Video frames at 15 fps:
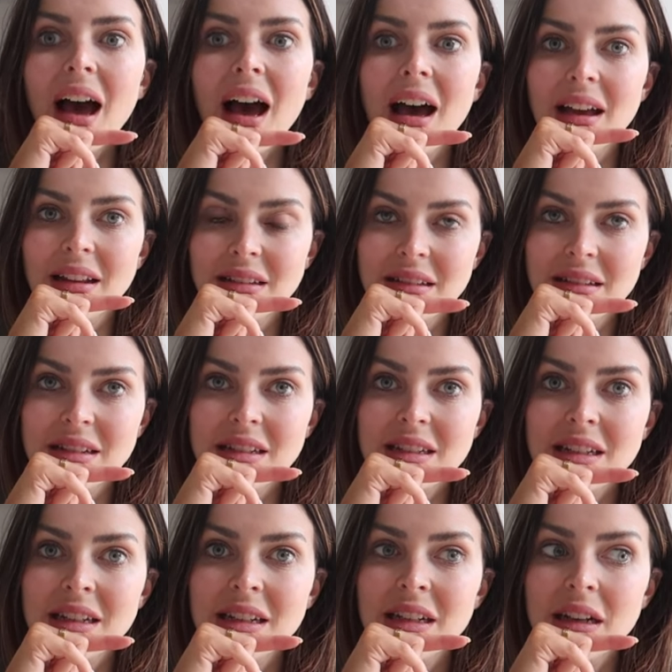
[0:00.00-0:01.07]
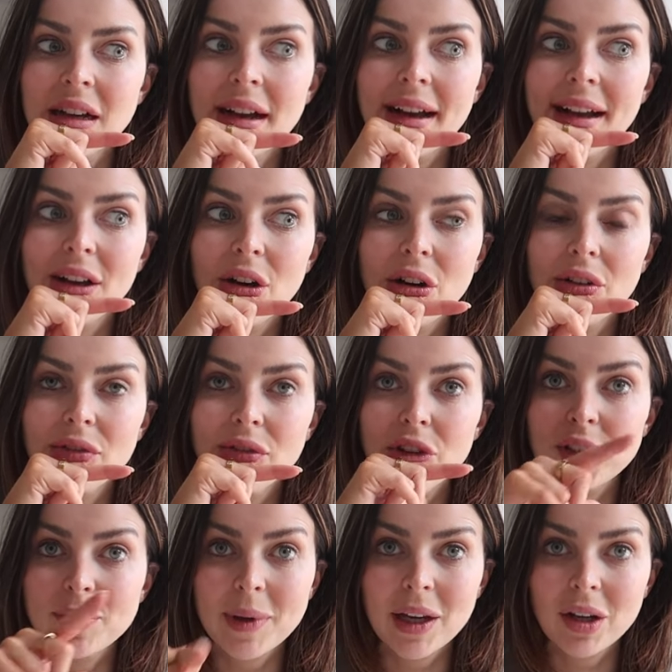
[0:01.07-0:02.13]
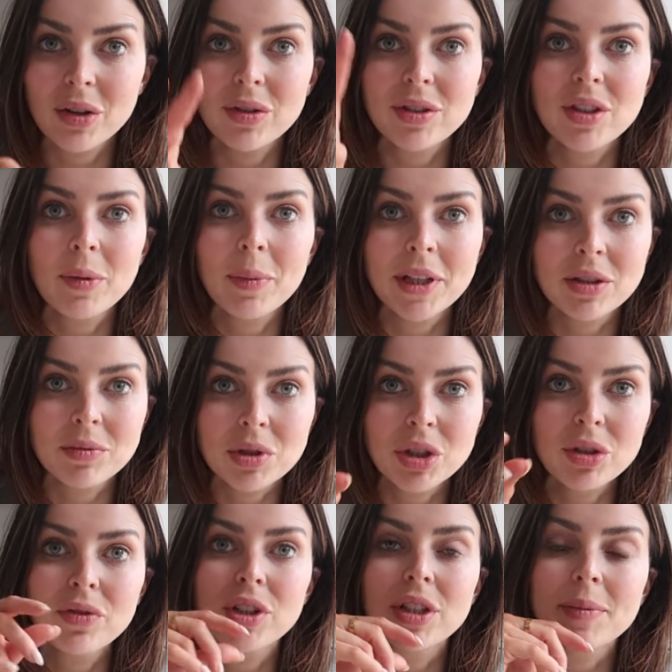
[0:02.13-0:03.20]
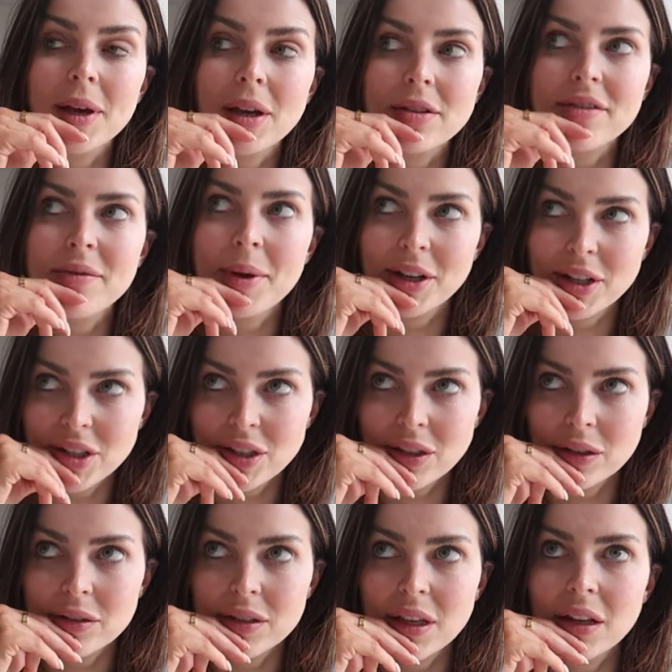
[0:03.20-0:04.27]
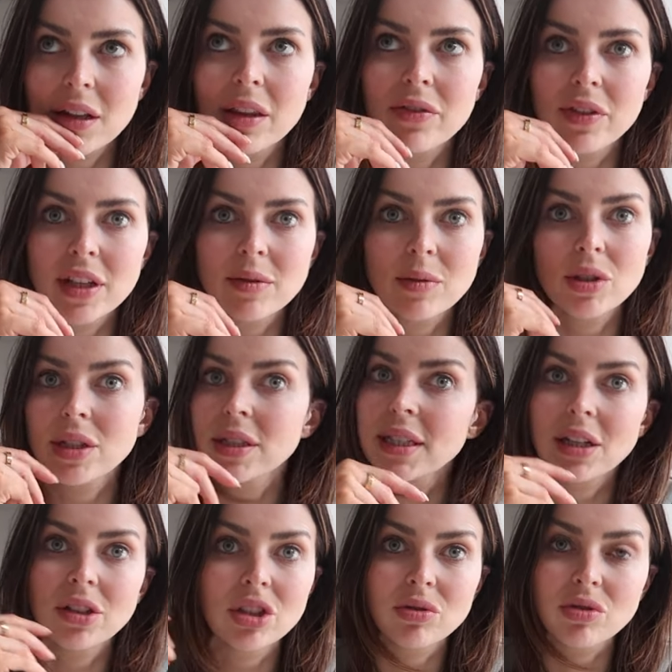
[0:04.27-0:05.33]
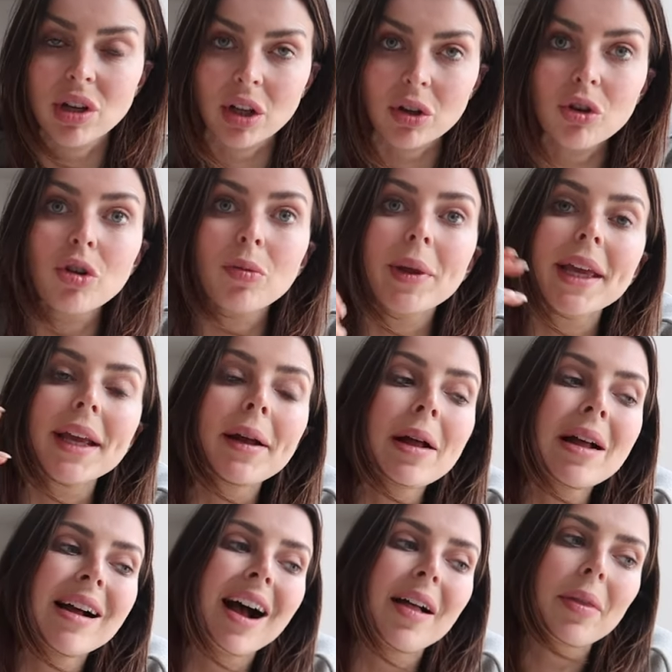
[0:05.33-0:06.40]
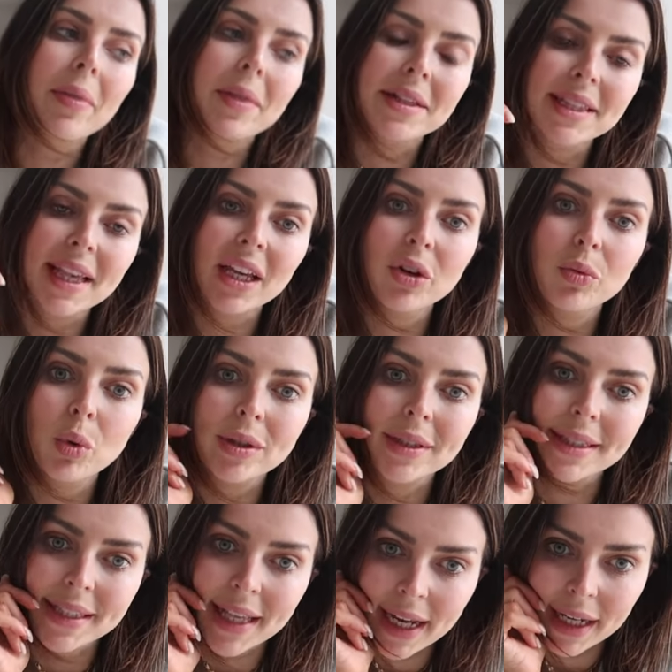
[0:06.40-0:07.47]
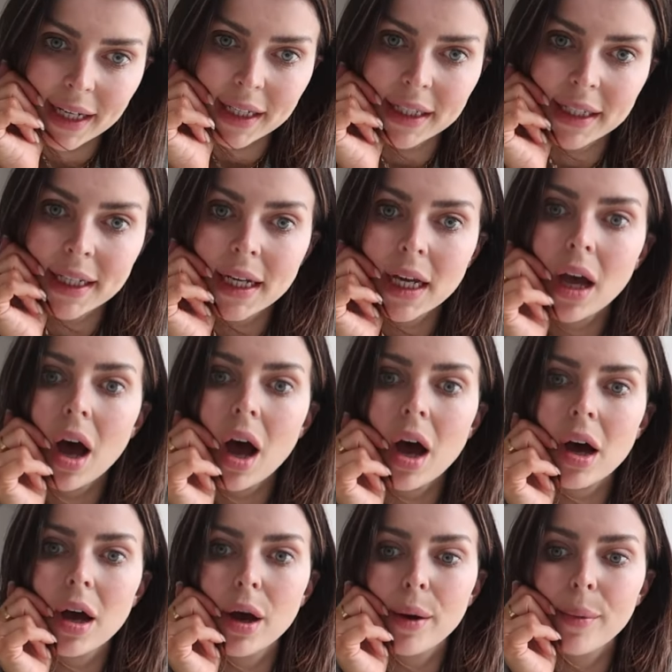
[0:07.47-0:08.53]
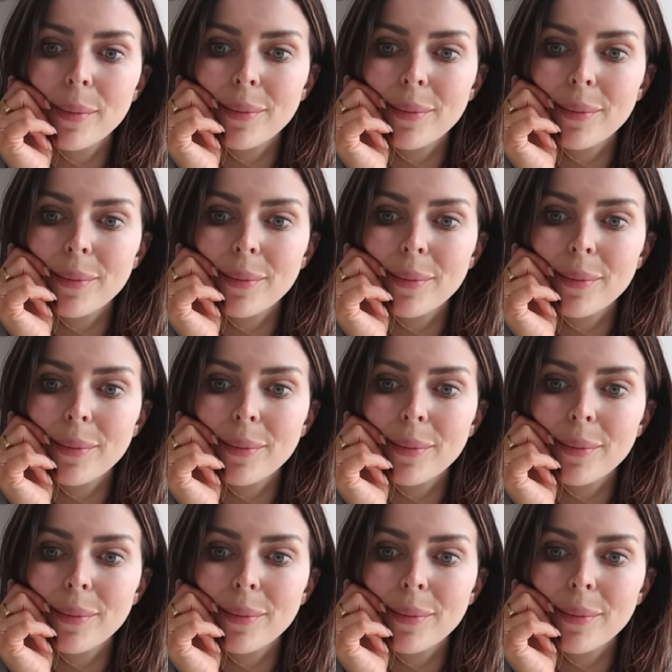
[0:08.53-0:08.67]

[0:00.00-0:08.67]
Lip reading: and I got a voicemail. So I picked up 2 voicemails from my consultant. The first one just saying she was trying to call me, and then the second one saying, I